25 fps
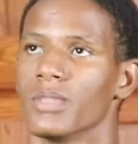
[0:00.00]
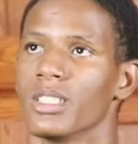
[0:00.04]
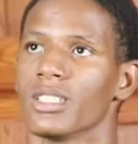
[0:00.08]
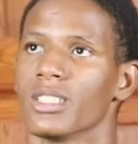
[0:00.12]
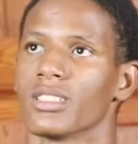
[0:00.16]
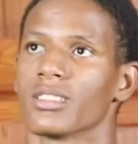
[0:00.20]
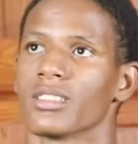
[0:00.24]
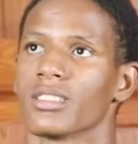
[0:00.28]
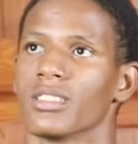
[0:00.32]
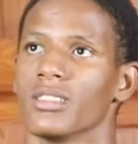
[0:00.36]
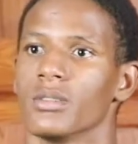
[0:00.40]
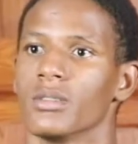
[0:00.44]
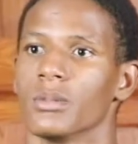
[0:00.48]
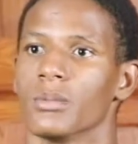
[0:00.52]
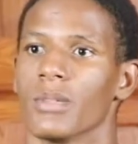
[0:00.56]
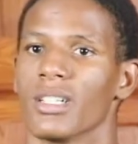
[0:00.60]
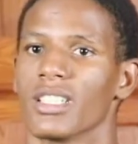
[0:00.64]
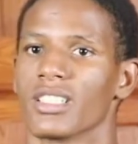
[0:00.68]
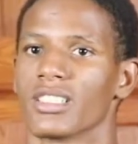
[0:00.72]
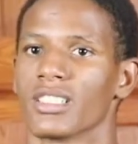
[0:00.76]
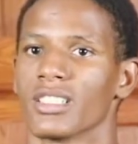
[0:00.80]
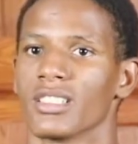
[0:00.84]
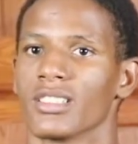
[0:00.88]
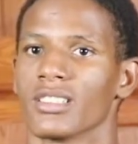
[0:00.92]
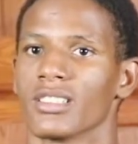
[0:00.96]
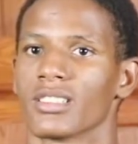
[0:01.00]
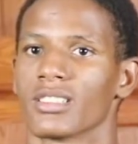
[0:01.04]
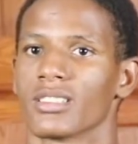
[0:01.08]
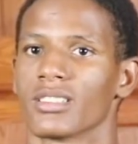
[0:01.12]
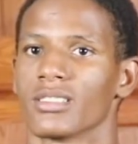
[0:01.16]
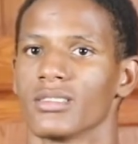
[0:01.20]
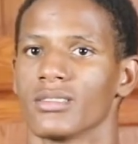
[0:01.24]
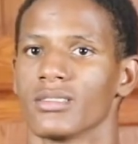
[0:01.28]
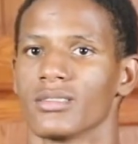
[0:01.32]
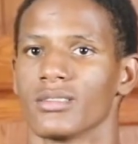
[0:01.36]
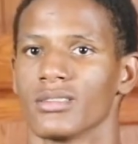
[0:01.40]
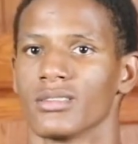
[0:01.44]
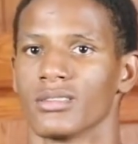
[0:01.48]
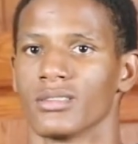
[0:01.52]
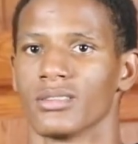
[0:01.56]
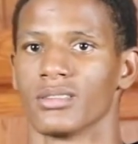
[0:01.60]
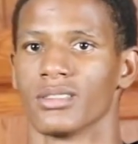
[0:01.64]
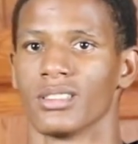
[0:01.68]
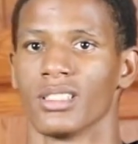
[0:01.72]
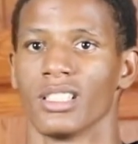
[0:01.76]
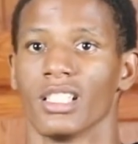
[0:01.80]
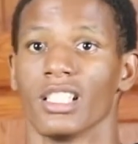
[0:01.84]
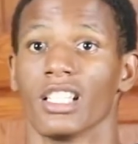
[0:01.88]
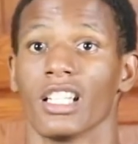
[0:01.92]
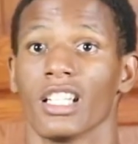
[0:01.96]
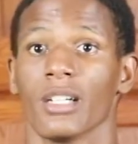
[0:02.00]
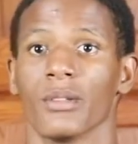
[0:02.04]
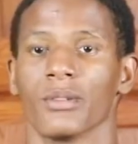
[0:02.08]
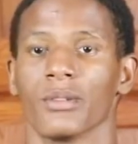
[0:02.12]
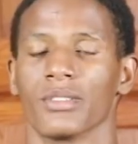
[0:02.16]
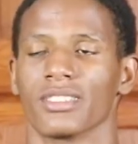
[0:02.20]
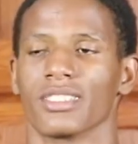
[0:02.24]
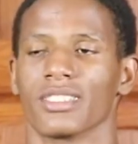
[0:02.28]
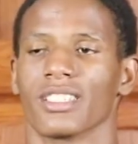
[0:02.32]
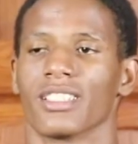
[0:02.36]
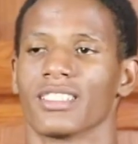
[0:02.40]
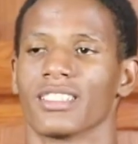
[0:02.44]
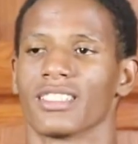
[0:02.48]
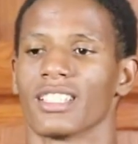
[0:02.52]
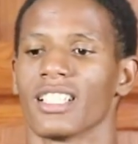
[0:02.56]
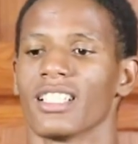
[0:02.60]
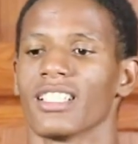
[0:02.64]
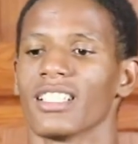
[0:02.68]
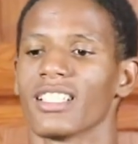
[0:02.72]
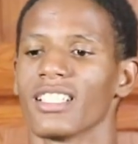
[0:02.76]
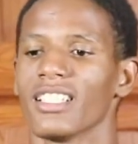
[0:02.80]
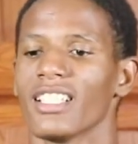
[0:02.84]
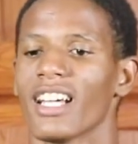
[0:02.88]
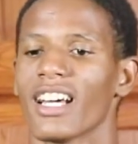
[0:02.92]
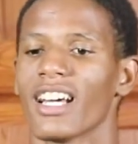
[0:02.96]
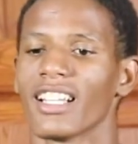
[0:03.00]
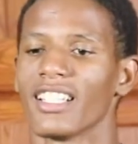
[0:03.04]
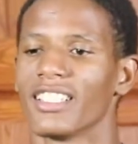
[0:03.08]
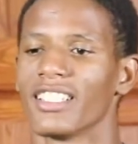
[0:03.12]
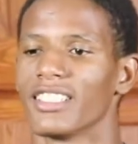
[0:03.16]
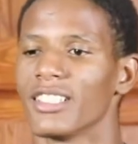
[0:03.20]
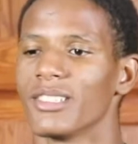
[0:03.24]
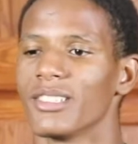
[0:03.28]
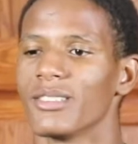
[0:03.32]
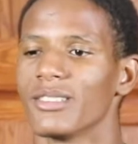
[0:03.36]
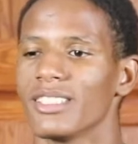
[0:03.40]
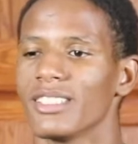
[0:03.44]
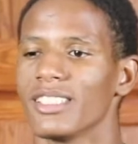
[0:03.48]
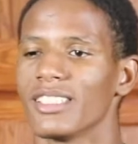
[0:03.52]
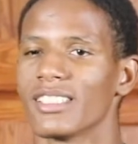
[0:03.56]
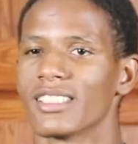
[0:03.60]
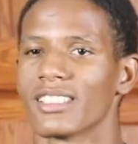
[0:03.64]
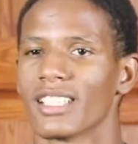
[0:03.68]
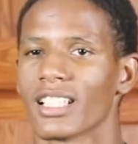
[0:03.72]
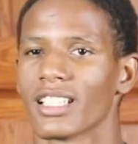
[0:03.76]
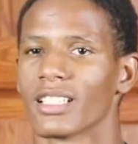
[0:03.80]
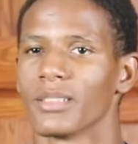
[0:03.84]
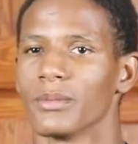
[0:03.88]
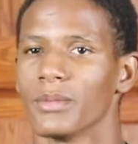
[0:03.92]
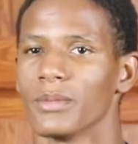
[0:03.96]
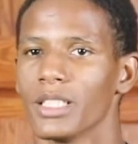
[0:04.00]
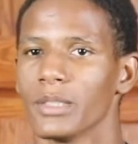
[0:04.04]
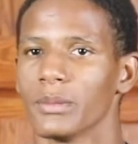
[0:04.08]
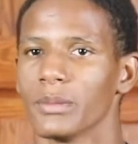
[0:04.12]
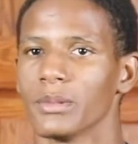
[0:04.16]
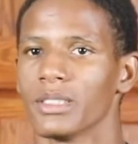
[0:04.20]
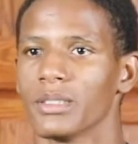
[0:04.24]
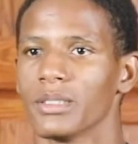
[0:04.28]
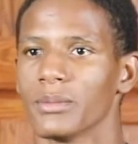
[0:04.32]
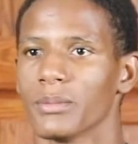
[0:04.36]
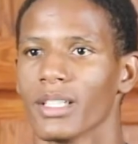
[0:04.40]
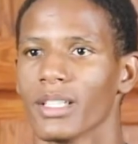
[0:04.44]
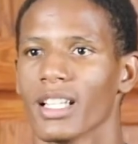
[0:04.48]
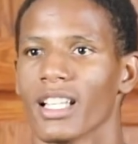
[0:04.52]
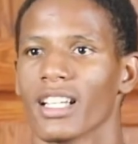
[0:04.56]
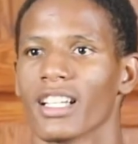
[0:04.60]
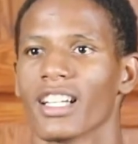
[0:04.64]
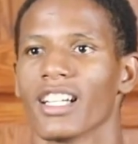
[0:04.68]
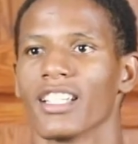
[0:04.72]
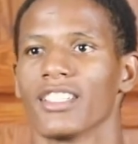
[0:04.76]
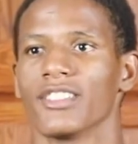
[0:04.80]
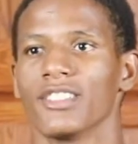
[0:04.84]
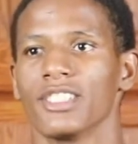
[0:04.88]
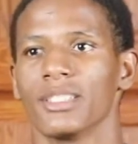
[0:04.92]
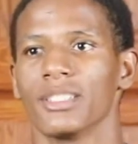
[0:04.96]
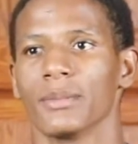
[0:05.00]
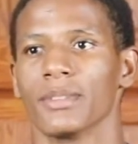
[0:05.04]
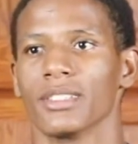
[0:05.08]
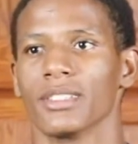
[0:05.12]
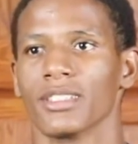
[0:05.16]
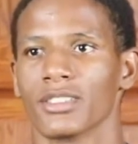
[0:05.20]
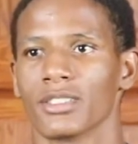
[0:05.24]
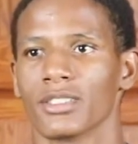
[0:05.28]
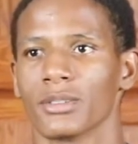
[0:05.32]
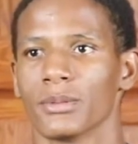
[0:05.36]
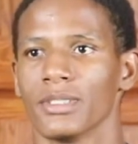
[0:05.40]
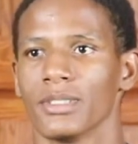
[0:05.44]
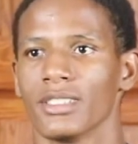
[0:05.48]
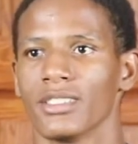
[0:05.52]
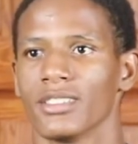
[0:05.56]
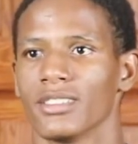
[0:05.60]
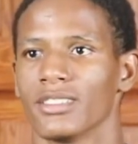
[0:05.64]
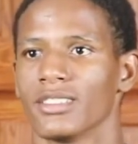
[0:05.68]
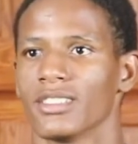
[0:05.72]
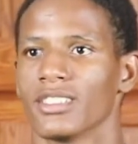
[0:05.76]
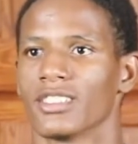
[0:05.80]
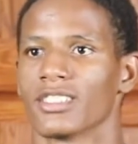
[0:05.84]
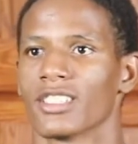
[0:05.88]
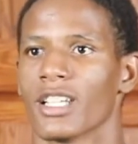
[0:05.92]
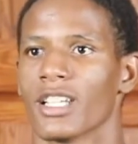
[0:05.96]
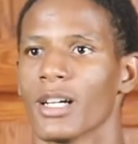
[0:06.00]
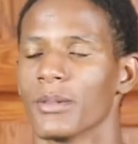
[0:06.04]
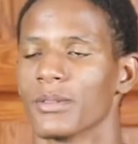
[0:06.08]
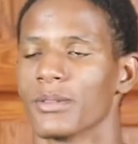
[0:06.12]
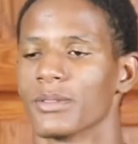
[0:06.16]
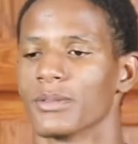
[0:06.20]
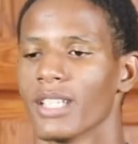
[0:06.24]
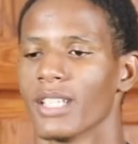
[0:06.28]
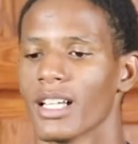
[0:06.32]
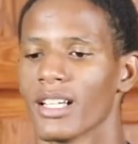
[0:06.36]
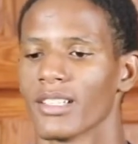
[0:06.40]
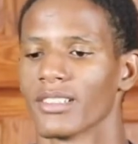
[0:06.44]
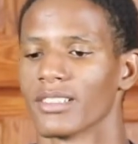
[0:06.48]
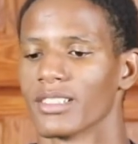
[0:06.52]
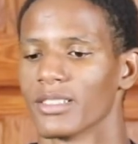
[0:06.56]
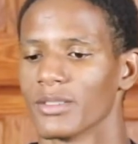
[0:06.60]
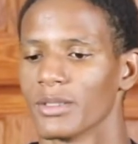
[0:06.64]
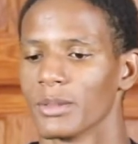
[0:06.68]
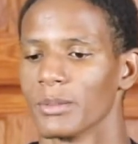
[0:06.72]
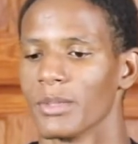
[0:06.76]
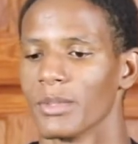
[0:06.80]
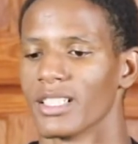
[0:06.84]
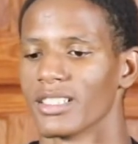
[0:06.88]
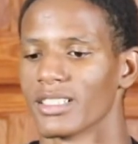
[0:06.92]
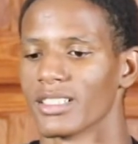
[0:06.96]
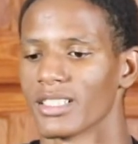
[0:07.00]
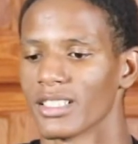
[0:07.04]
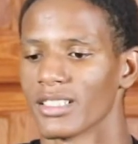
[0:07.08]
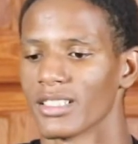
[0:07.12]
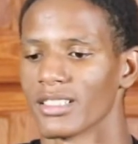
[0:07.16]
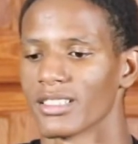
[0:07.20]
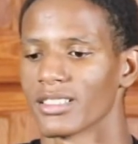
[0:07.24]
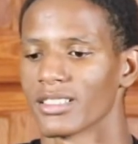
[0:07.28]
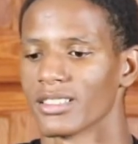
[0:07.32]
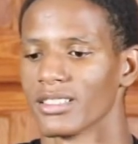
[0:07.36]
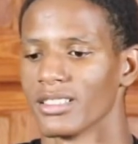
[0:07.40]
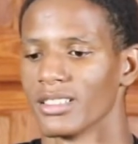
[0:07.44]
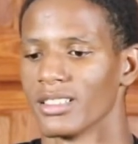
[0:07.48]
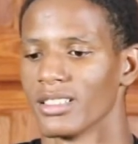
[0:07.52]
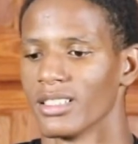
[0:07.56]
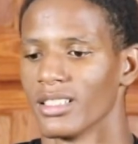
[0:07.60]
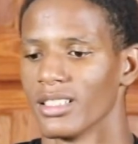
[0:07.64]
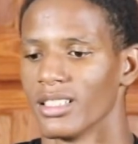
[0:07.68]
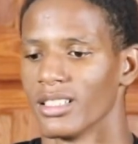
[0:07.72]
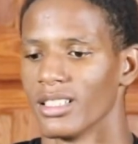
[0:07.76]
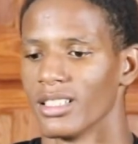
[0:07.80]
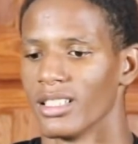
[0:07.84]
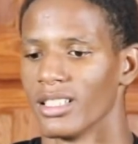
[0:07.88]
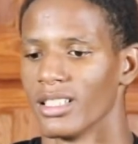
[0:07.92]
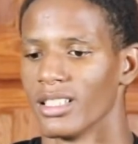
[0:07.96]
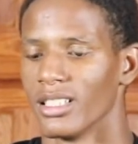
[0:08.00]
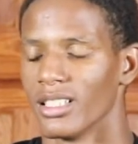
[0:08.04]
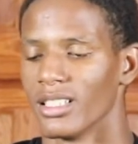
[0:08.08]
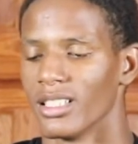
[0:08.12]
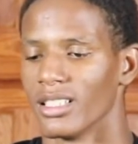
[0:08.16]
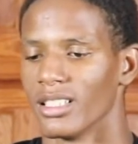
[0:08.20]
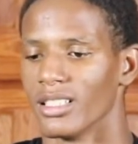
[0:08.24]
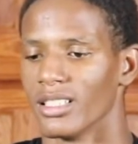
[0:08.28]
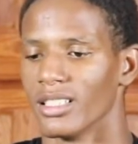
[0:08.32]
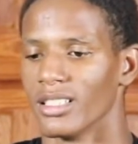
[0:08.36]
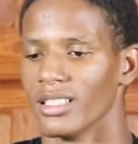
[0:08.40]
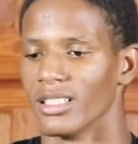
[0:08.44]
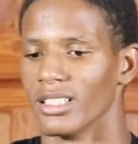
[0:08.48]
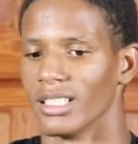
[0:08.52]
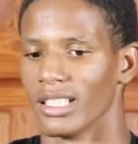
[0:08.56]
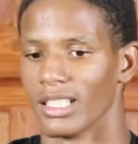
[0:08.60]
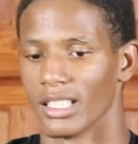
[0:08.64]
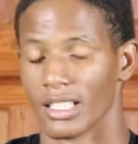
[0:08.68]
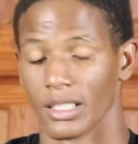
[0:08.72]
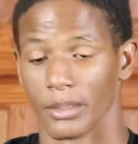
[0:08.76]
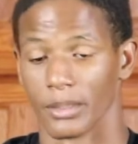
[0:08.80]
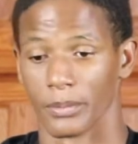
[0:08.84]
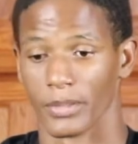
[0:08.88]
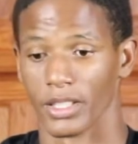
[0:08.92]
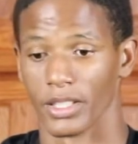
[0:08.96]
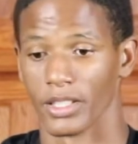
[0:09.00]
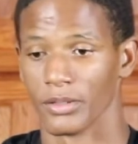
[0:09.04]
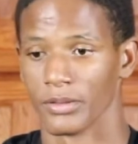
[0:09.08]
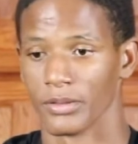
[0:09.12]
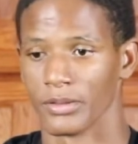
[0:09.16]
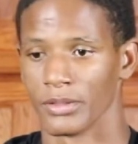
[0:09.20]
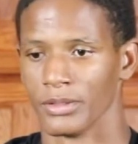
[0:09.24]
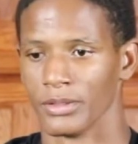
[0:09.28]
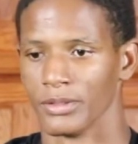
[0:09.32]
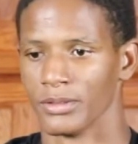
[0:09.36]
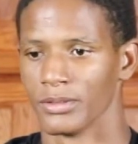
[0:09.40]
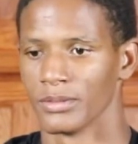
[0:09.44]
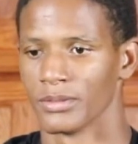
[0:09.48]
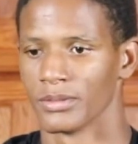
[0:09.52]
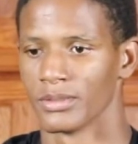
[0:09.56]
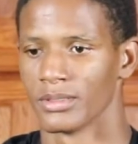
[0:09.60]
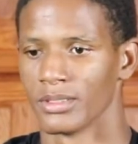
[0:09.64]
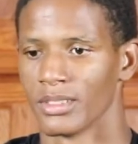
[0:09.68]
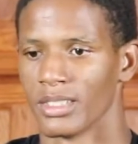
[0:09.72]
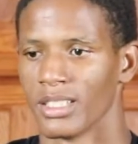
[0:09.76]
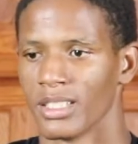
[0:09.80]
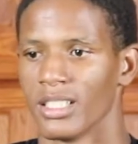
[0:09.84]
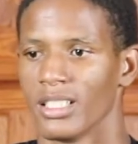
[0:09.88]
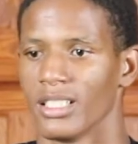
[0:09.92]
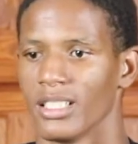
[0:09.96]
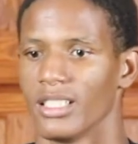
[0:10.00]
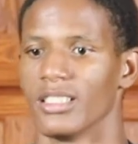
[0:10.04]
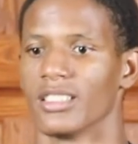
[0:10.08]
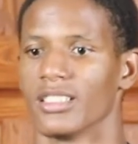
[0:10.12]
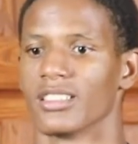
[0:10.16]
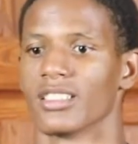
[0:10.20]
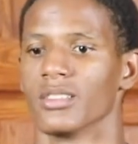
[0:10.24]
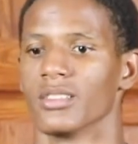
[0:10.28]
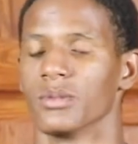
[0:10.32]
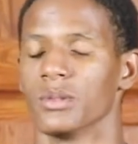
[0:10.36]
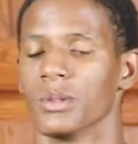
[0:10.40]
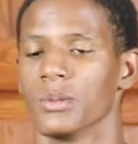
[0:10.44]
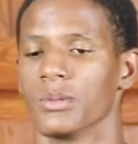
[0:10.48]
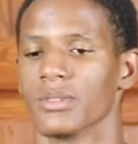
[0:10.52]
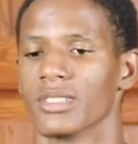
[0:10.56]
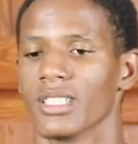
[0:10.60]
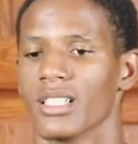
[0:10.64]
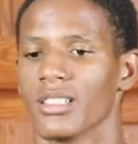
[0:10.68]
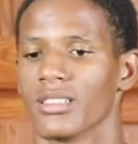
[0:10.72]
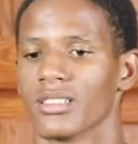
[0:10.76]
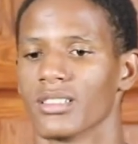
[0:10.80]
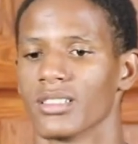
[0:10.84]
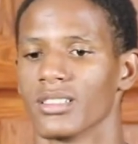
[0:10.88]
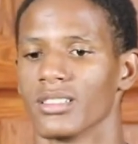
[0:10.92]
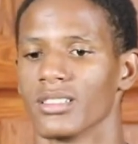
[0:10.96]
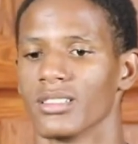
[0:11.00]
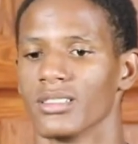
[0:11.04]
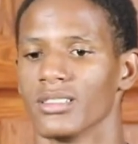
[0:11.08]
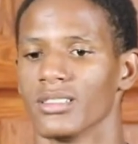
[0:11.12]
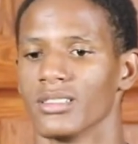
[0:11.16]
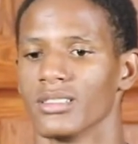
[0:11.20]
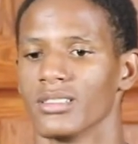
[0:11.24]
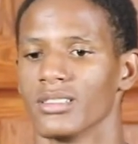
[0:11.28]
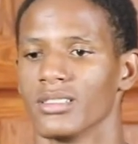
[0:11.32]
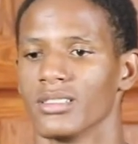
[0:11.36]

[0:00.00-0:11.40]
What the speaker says: basically with my church. And technically I didn't know Jesus at the moment, but I knew him a little bit. So I was out there with my church in Bellevue. And so we was out there,